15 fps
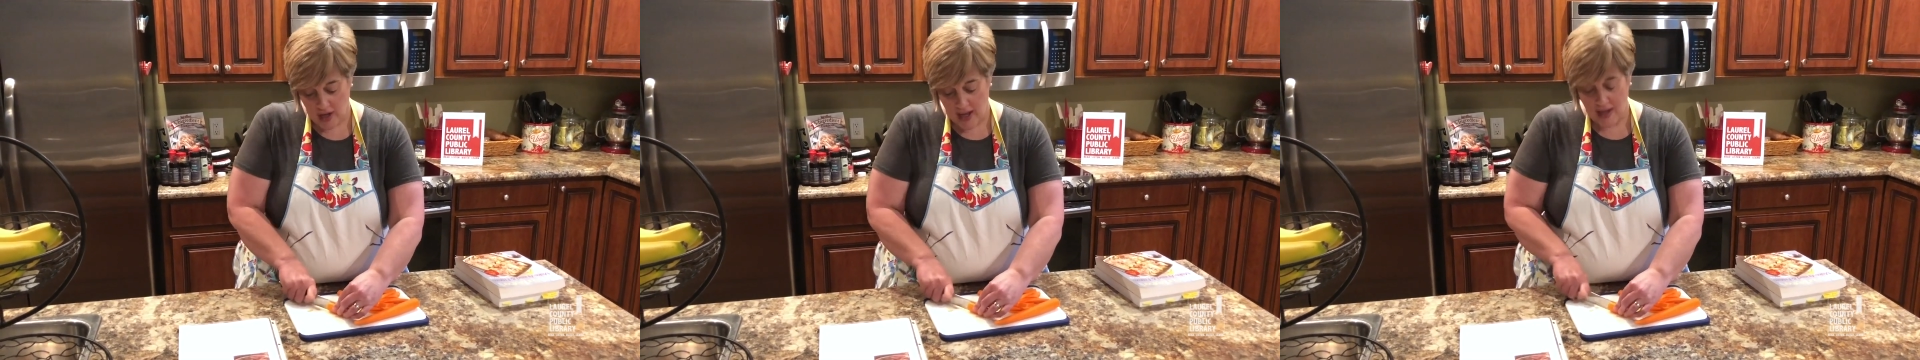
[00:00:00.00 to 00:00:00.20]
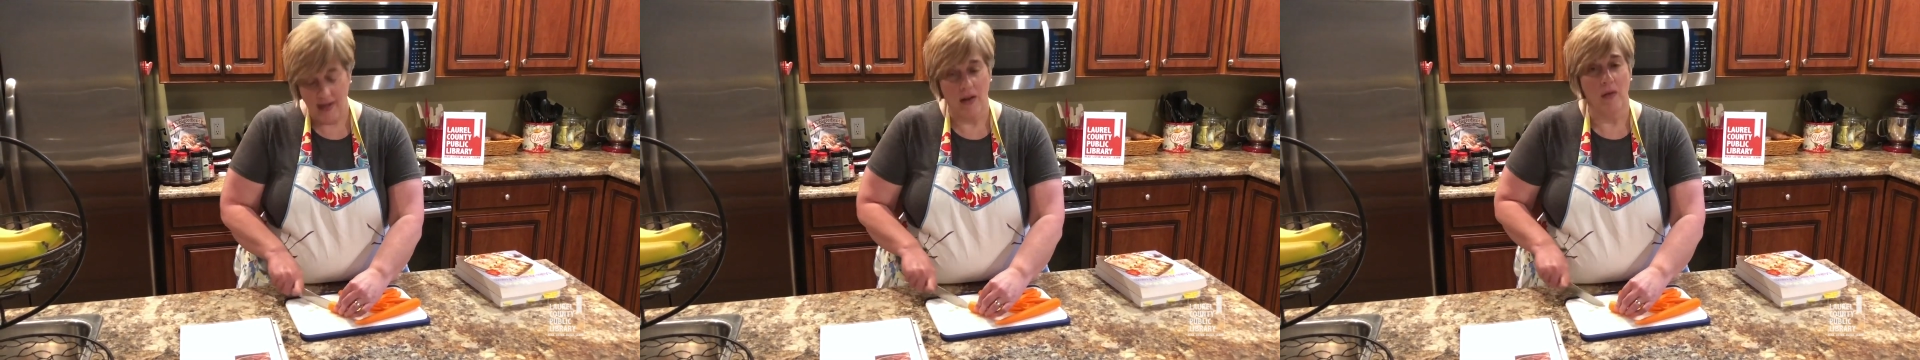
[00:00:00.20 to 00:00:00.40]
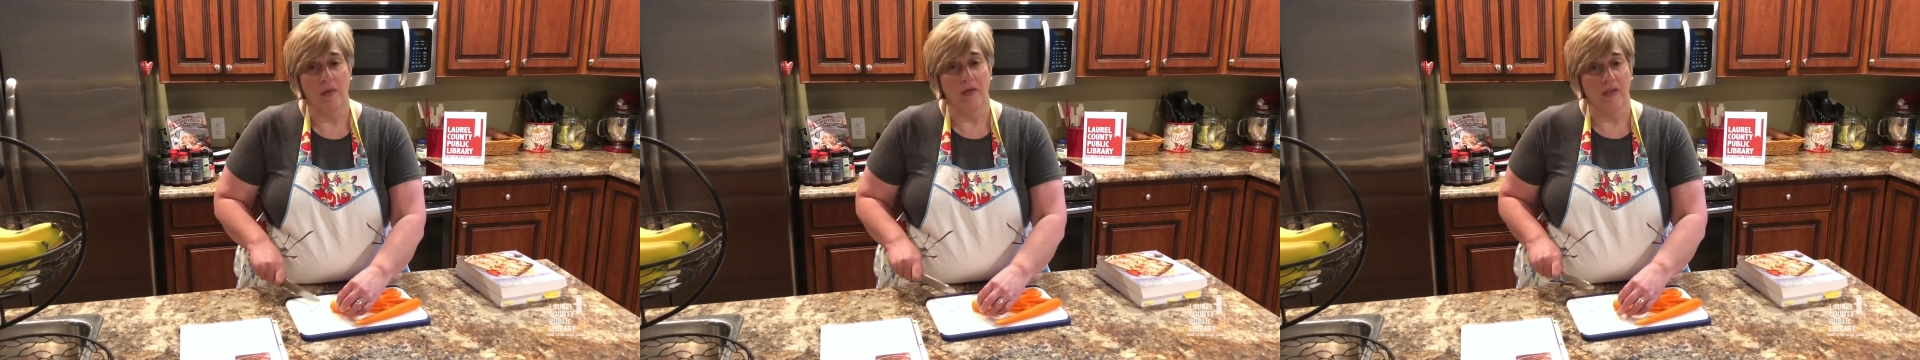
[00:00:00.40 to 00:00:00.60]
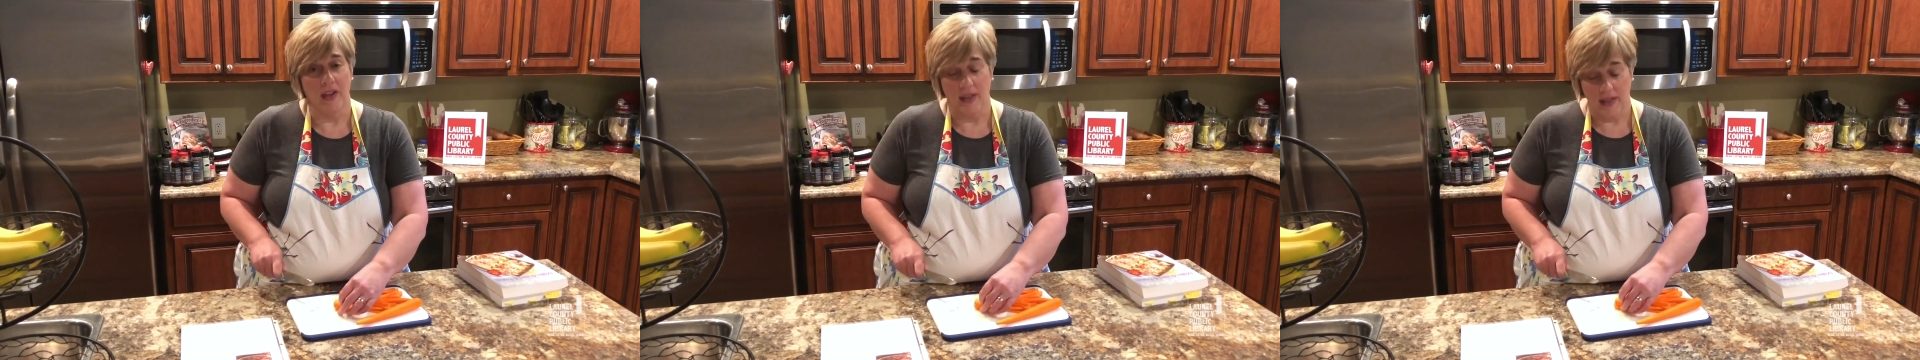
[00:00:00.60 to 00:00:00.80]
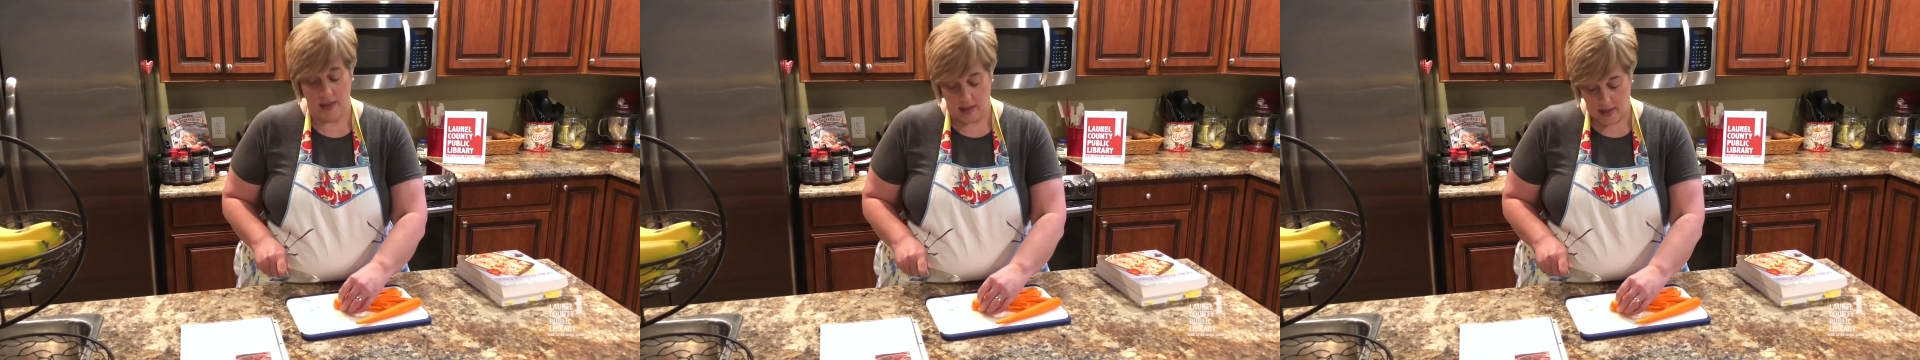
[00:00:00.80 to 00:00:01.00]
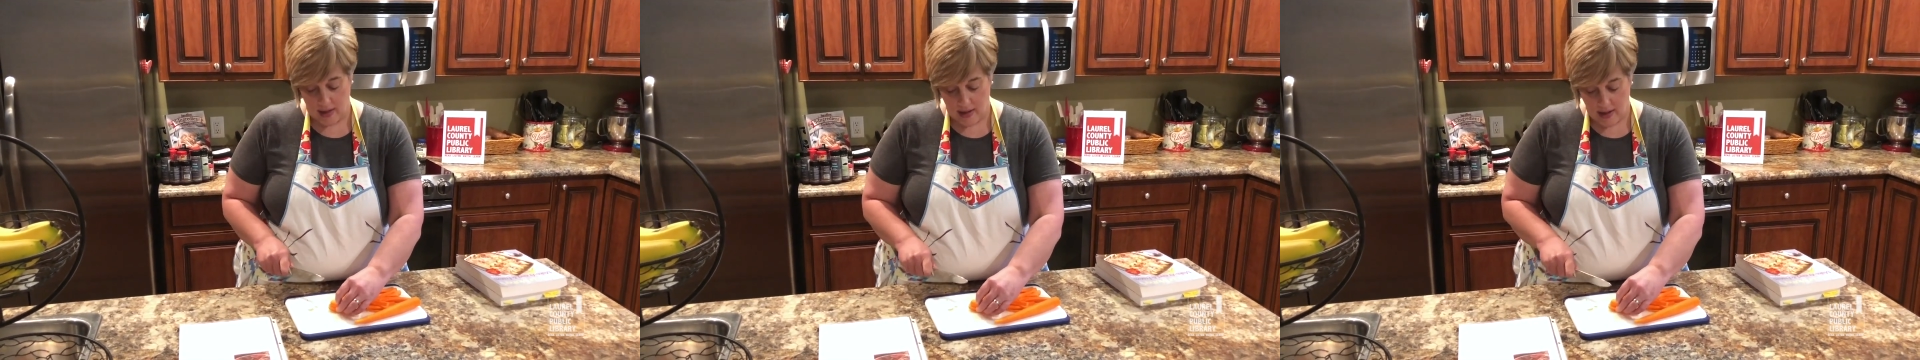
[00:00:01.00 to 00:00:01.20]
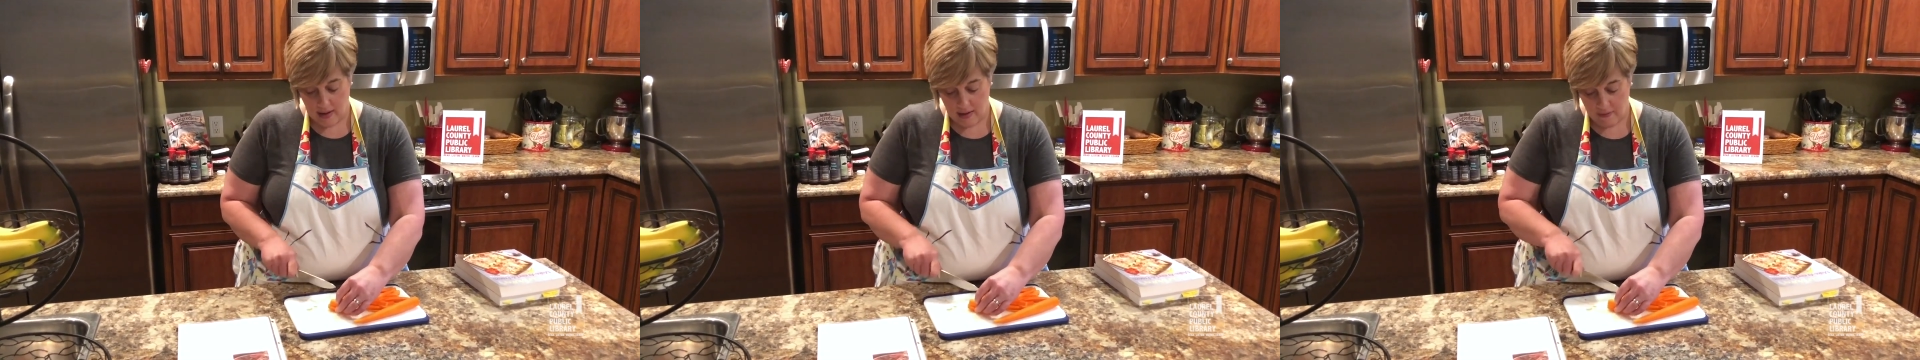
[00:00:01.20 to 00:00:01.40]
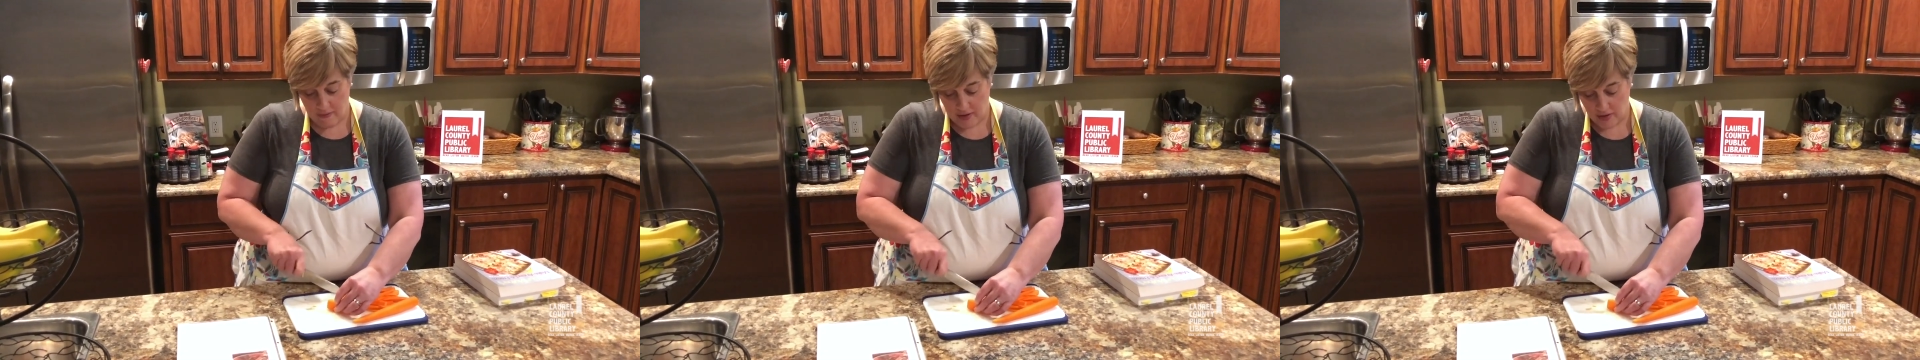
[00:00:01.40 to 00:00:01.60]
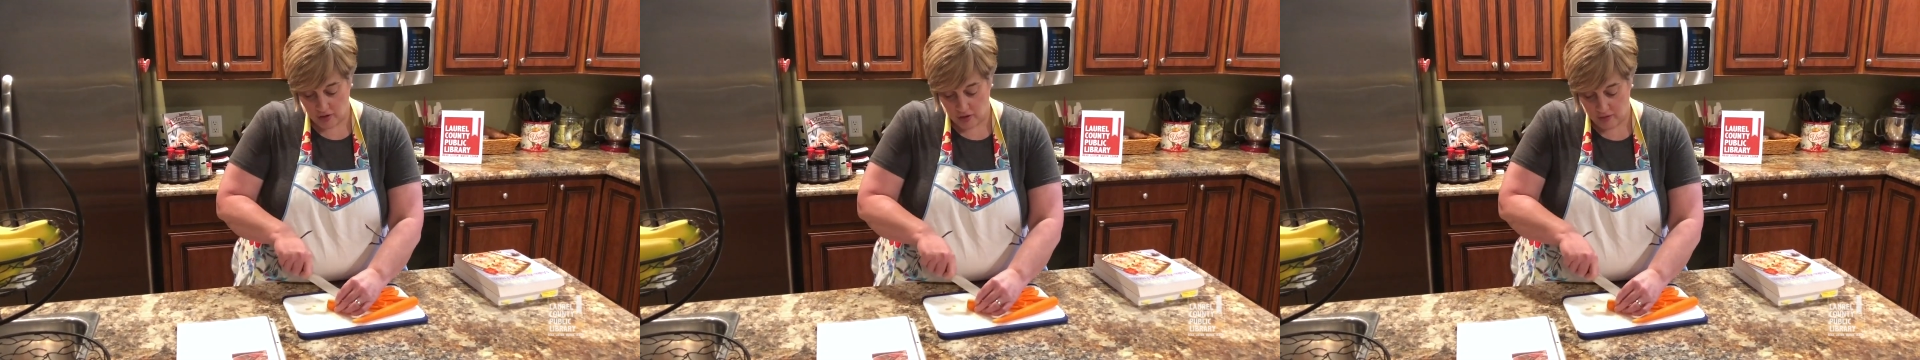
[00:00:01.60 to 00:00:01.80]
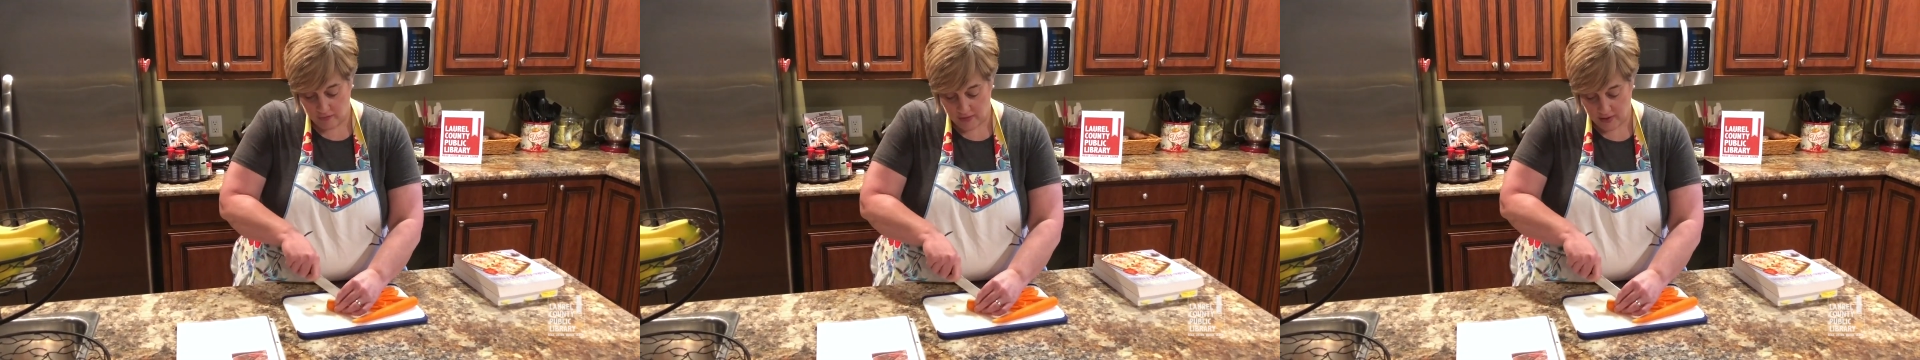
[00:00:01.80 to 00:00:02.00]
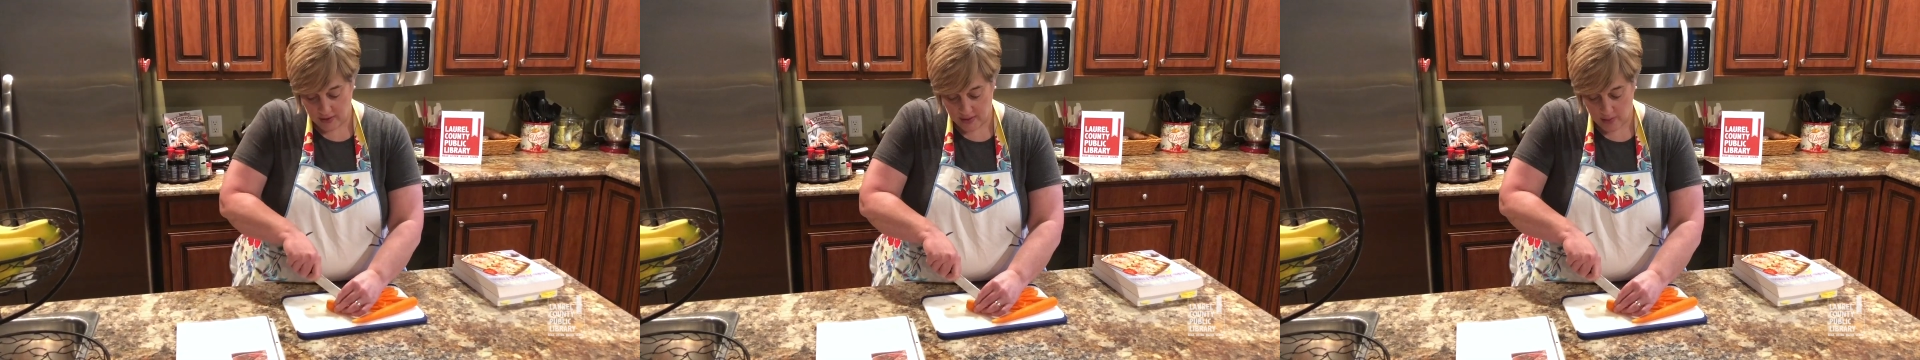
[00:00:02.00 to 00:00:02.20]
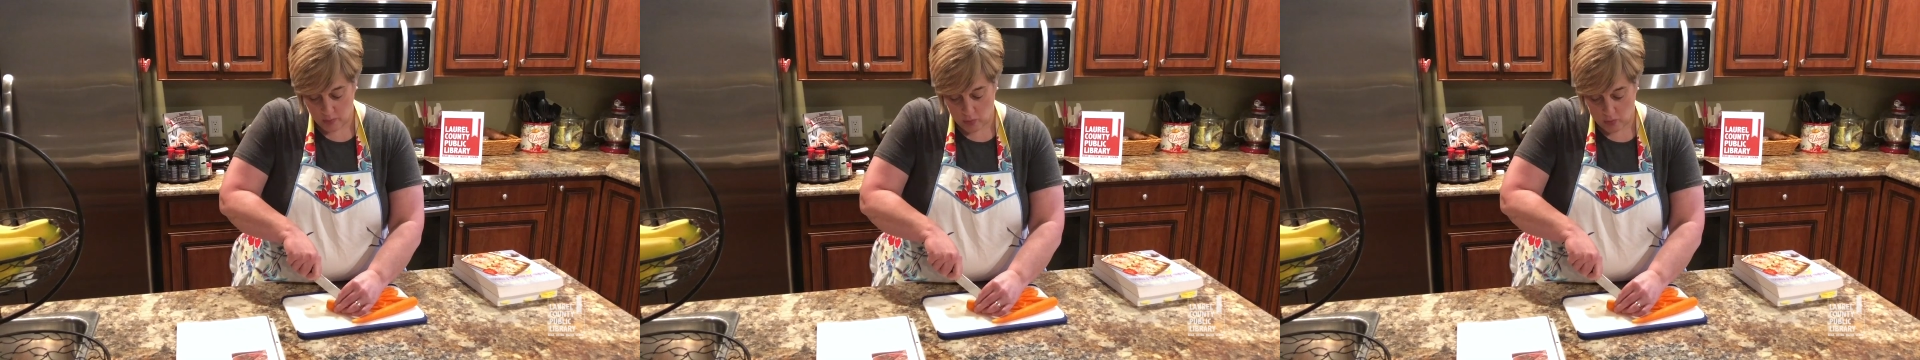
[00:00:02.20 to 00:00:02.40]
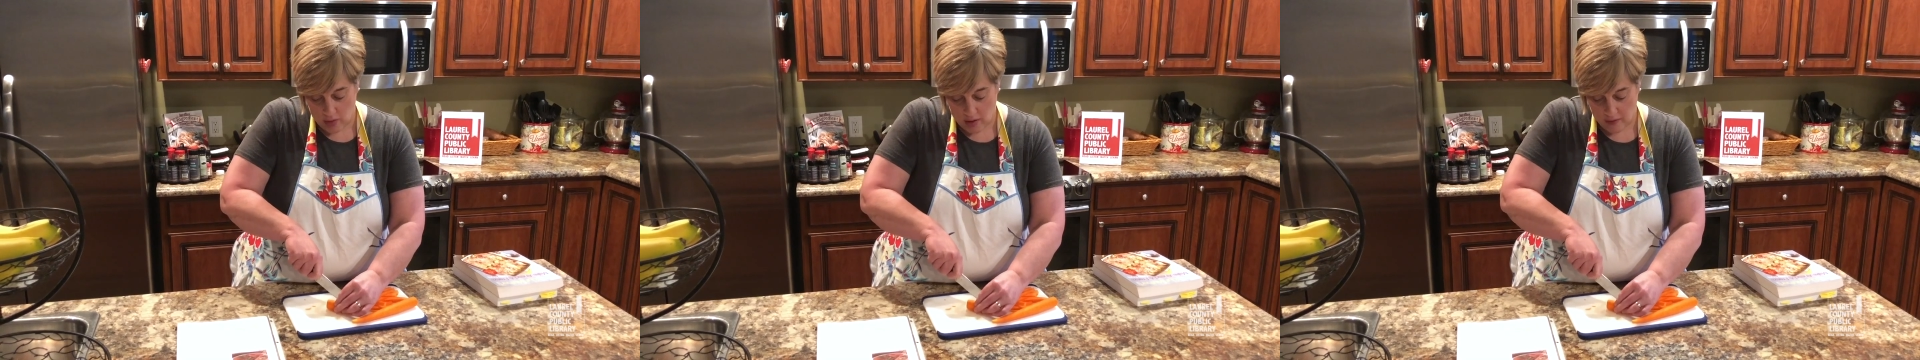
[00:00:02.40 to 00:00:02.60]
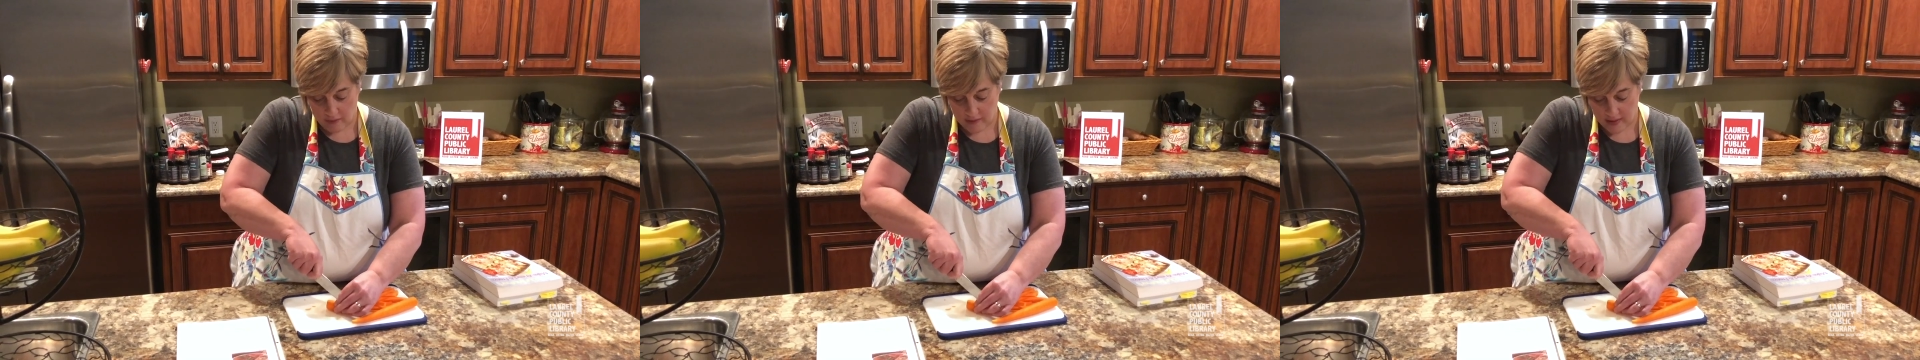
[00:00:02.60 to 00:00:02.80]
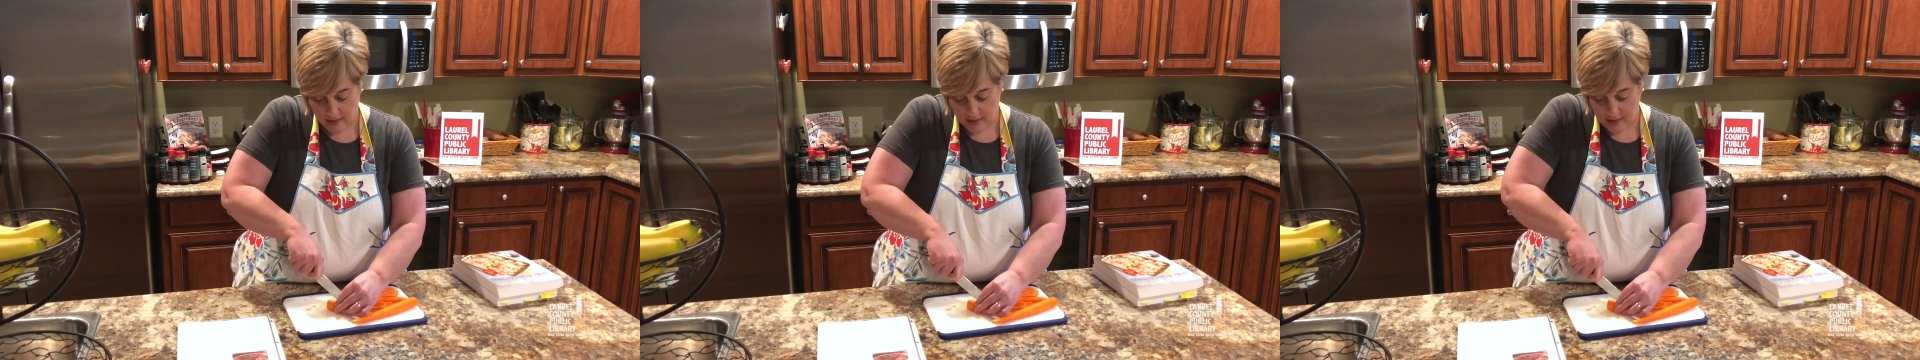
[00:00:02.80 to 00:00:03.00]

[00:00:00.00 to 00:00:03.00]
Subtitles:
I don't fix it enough. I should fix it more often.